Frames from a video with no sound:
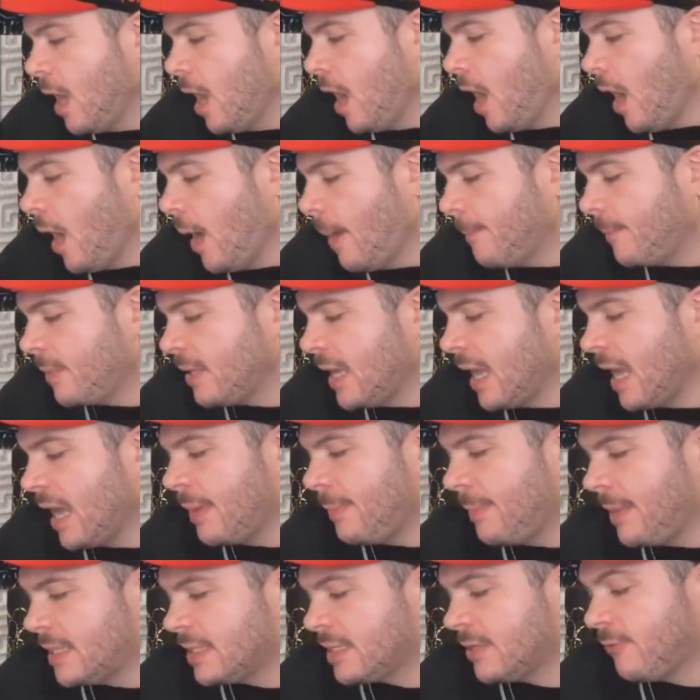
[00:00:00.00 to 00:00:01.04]
But yeah, it
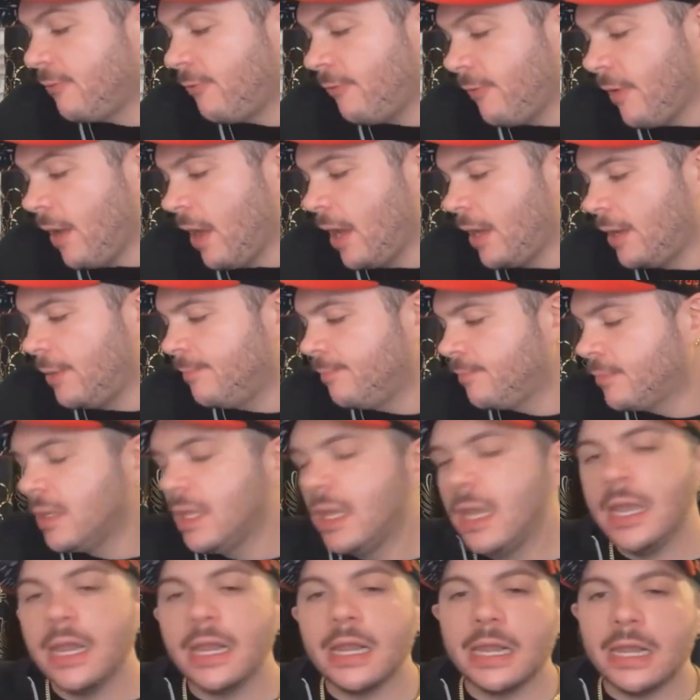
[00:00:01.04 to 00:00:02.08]
makes it fun.
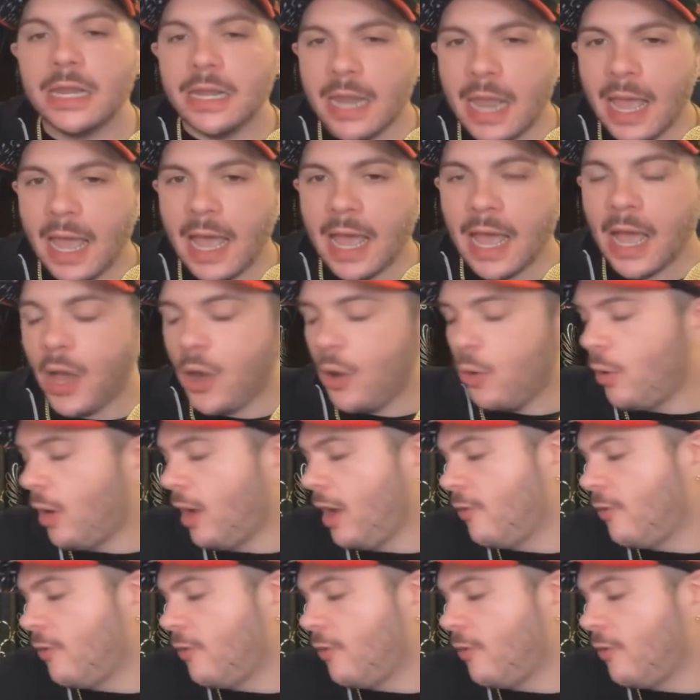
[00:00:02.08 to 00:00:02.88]
Now,